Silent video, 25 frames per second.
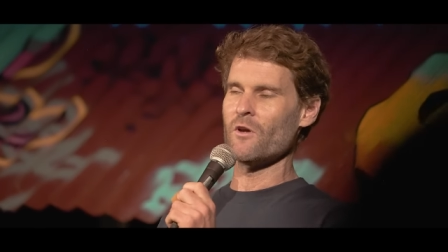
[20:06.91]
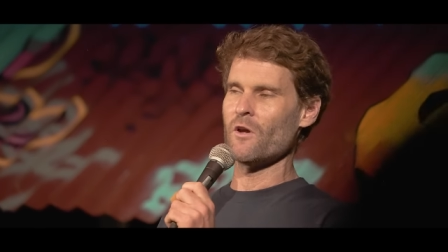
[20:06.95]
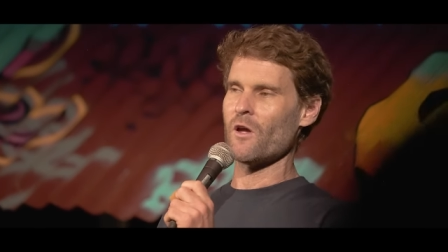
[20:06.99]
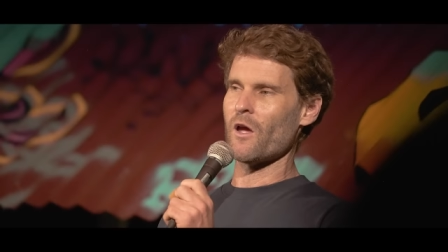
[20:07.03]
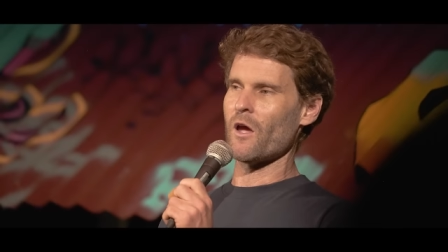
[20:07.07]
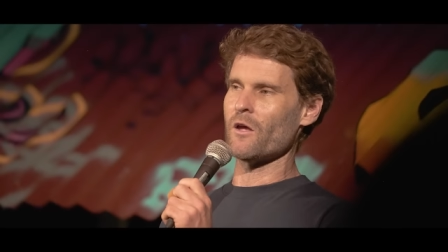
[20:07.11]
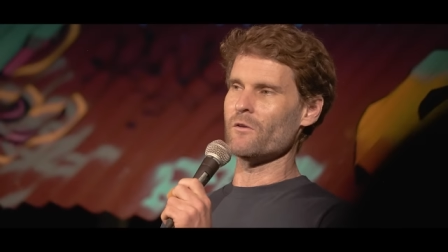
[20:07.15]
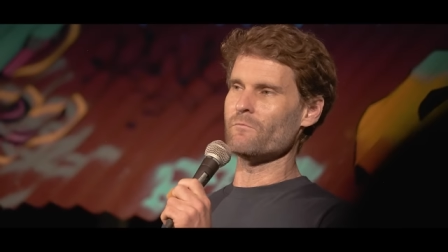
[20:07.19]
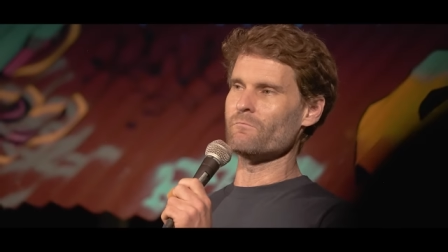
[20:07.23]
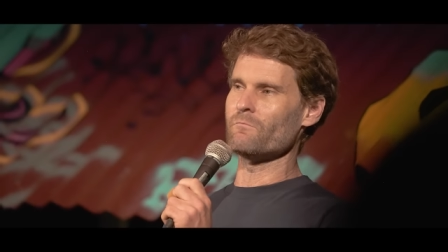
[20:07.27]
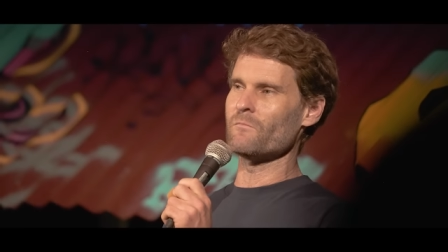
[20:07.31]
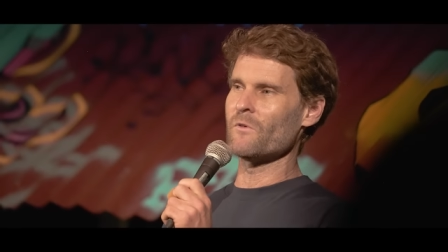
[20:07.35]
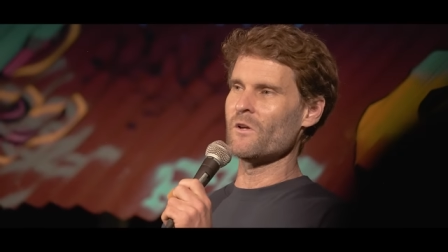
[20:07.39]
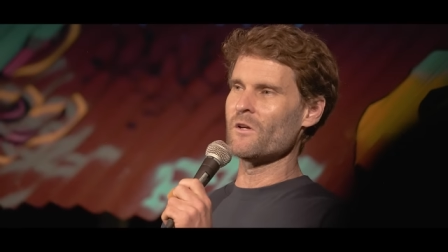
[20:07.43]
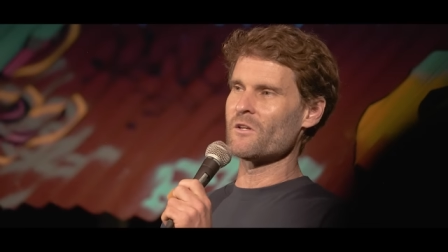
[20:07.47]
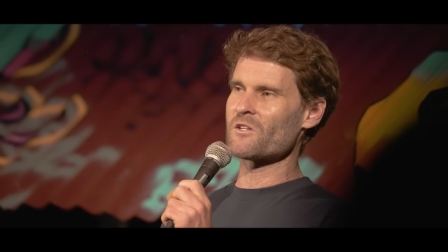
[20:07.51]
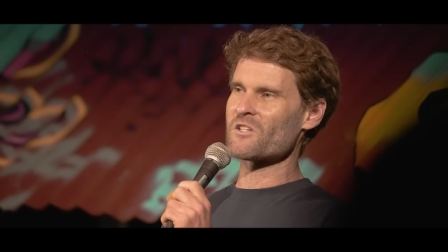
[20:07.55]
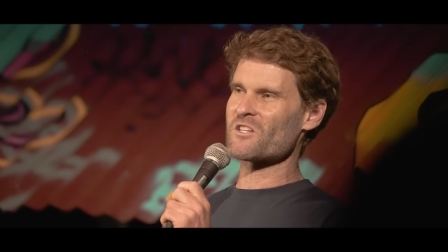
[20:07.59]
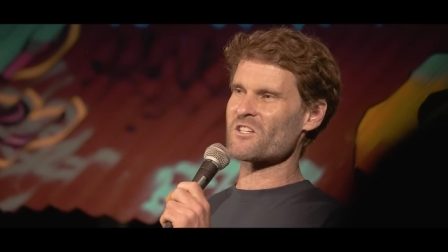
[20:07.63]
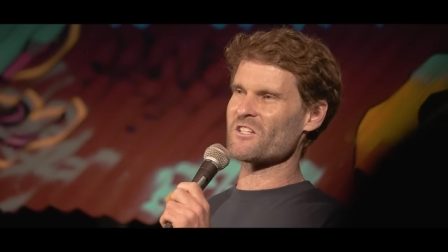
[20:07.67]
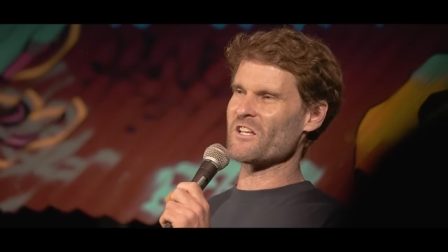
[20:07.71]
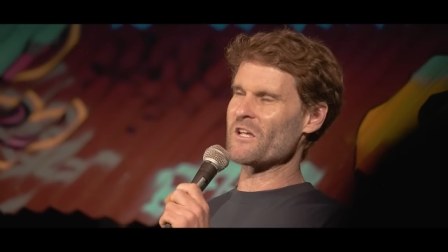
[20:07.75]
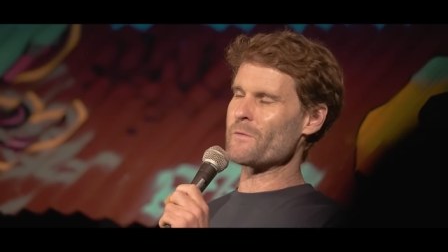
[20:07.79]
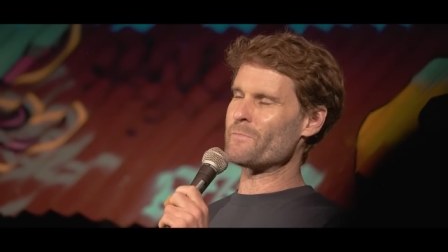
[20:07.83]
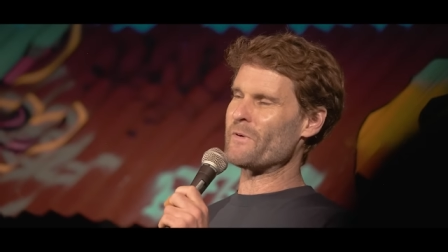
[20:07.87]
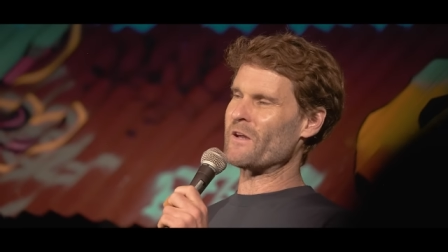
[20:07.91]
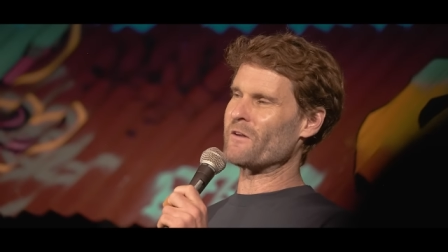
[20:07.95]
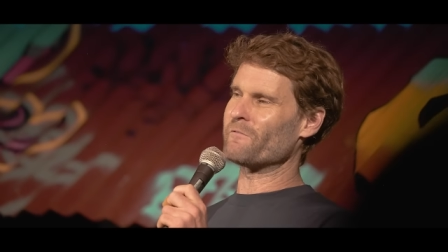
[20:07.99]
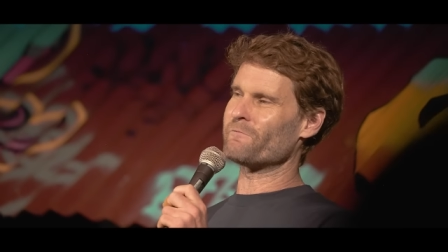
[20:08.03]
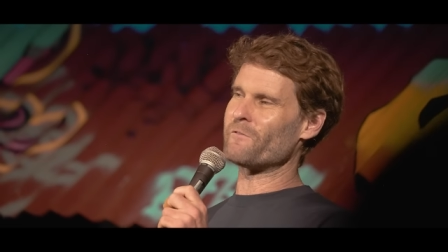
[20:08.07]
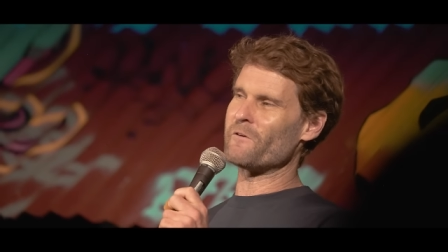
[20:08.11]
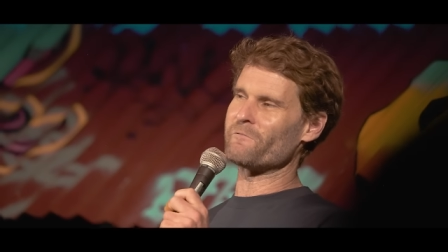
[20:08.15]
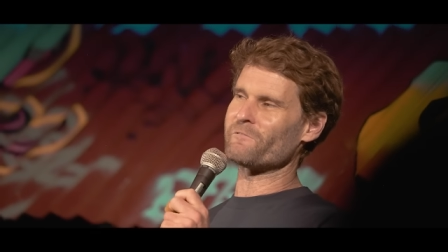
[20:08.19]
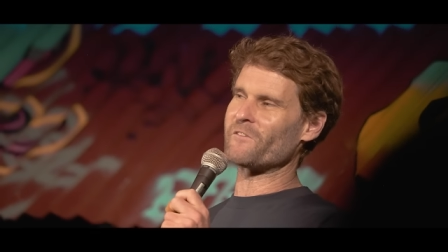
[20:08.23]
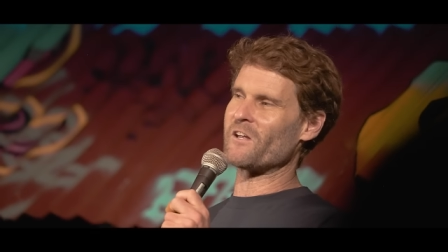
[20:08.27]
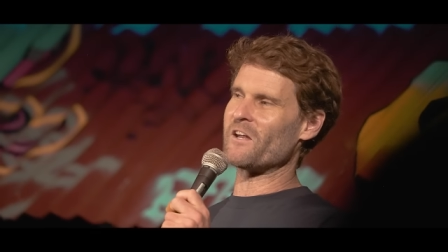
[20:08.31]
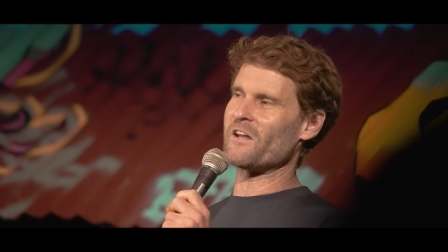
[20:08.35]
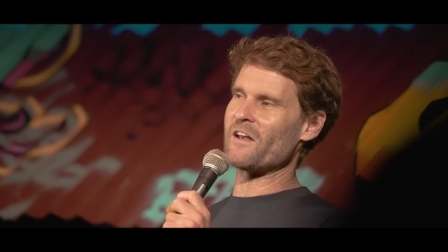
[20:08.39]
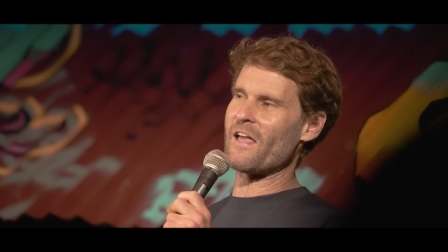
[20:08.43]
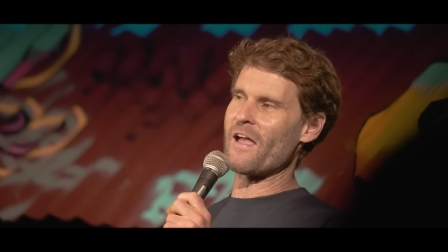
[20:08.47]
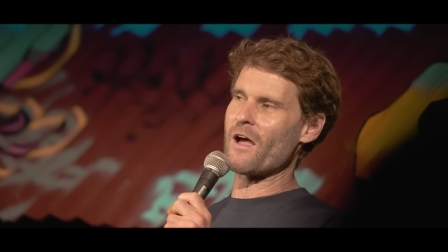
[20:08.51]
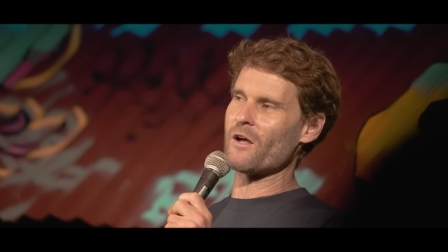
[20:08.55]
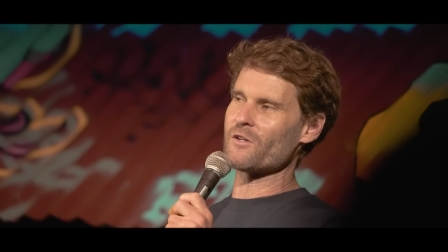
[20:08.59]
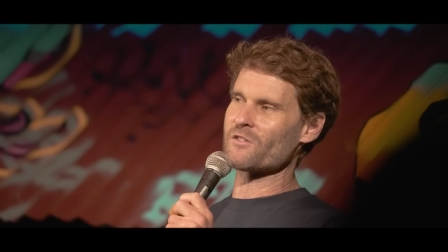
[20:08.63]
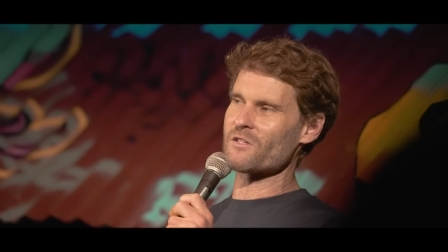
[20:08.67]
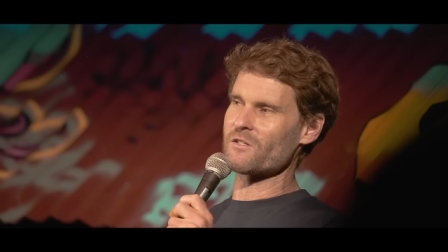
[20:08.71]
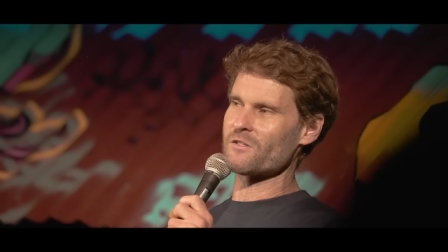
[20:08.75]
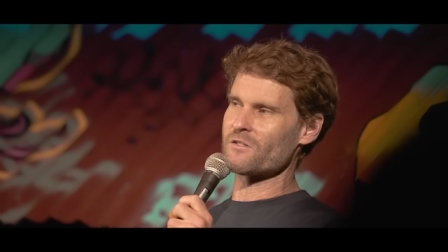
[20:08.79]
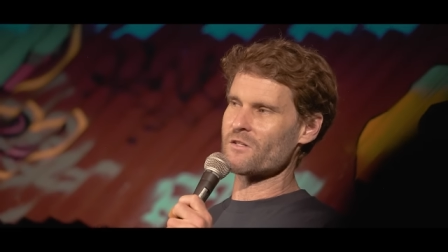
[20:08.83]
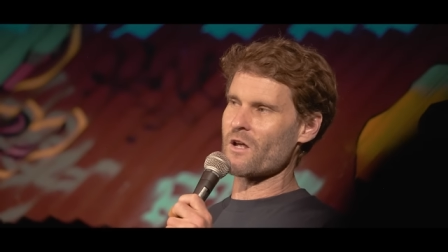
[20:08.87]
and sleeping fifteen
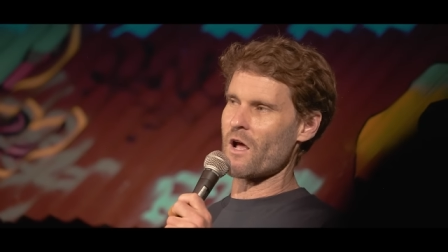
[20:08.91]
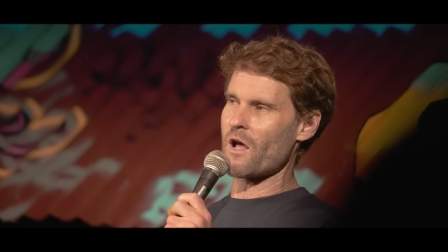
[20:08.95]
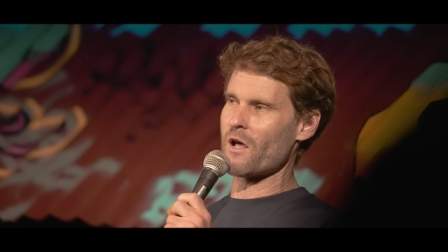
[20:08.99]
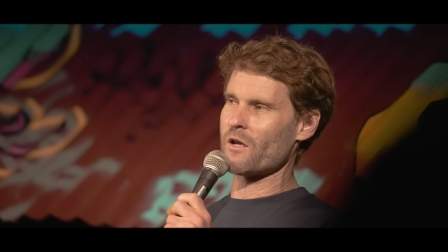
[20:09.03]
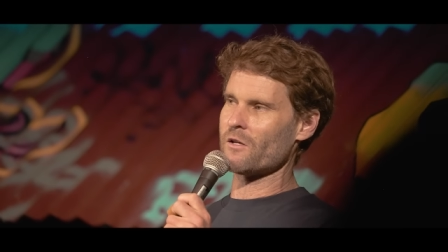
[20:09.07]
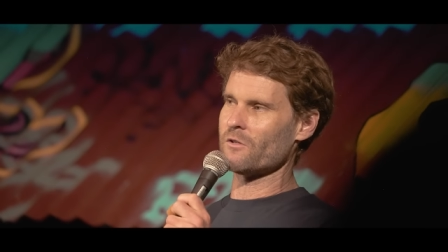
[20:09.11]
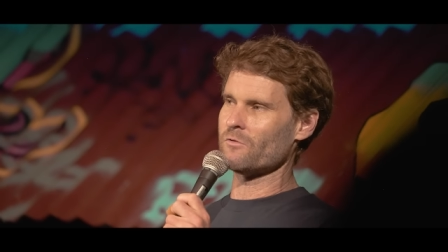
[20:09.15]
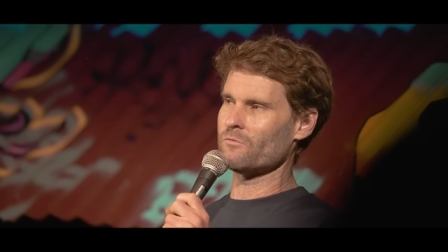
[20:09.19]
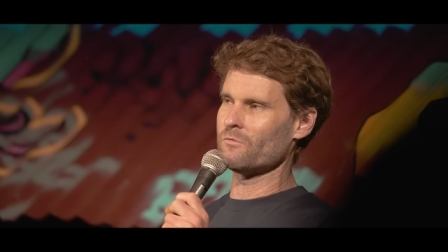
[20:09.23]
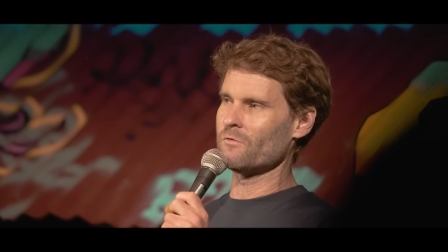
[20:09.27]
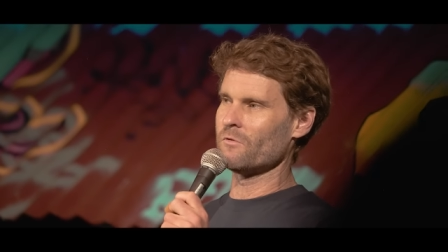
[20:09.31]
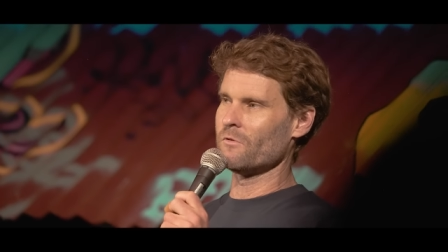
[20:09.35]
hours a day.